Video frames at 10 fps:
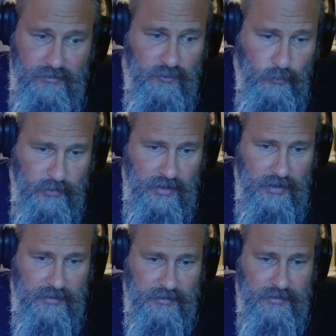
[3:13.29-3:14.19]

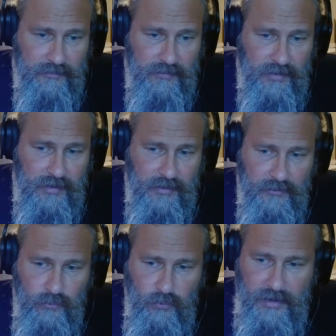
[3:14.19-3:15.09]
superconductivity
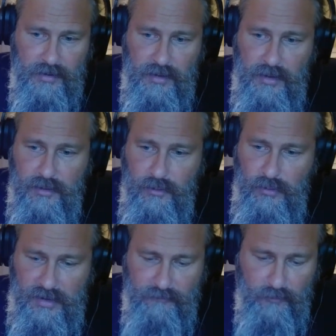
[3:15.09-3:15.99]
is when you
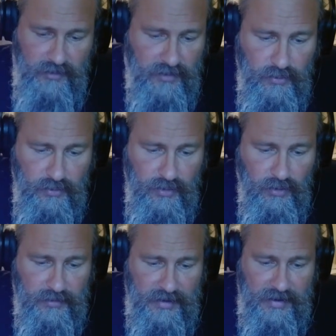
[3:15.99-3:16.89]
have a
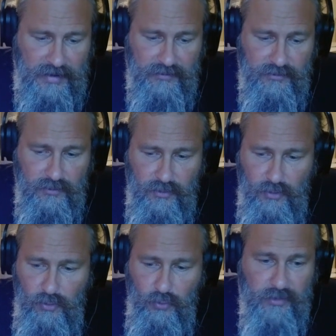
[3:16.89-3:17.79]
material that has
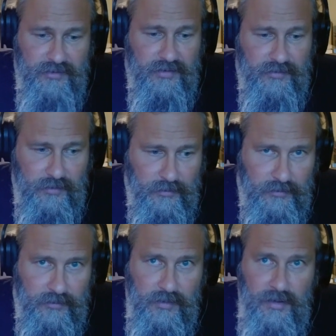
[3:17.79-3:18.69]
no
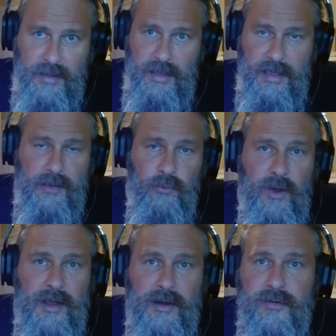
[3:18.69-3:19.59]
resistance. Any
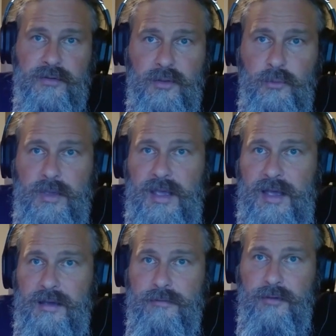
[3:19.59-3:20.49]
wires that we
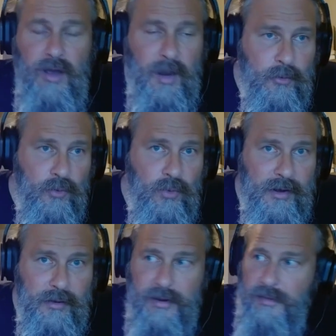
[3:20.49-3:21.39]
have, copper
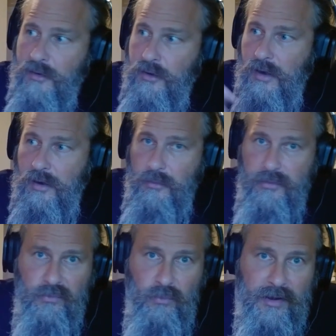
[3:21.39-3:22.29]
wiring in your
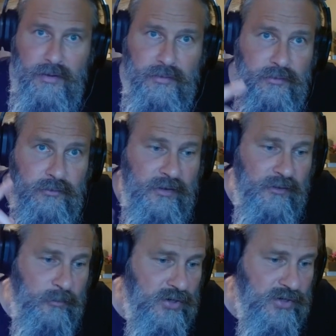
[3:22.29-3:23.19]
house, wires and
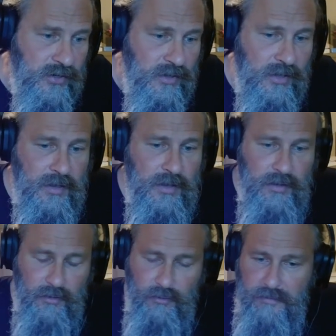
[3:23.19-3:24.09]
transmission,
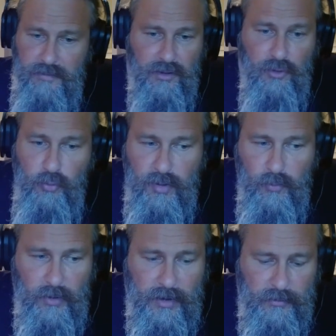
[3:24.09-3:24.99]
you know, even
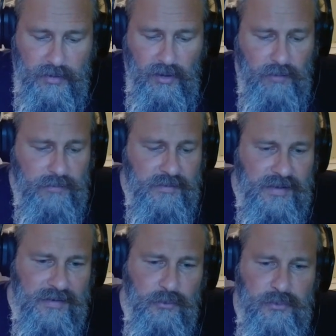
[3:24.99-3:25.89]
aluminum wiring, all of this
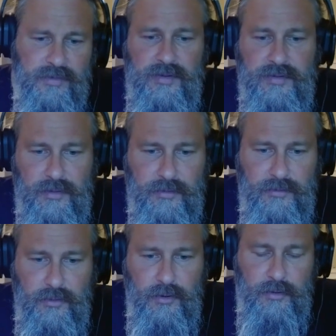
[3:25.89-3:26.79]
has resistance
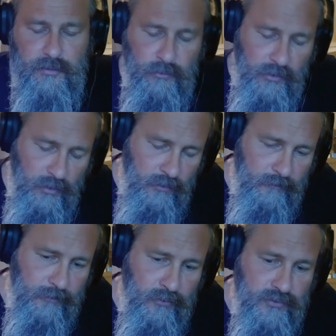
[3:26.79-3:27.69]
to current. So when
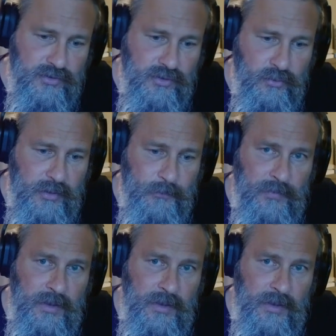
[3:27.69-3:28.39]
current flows through it,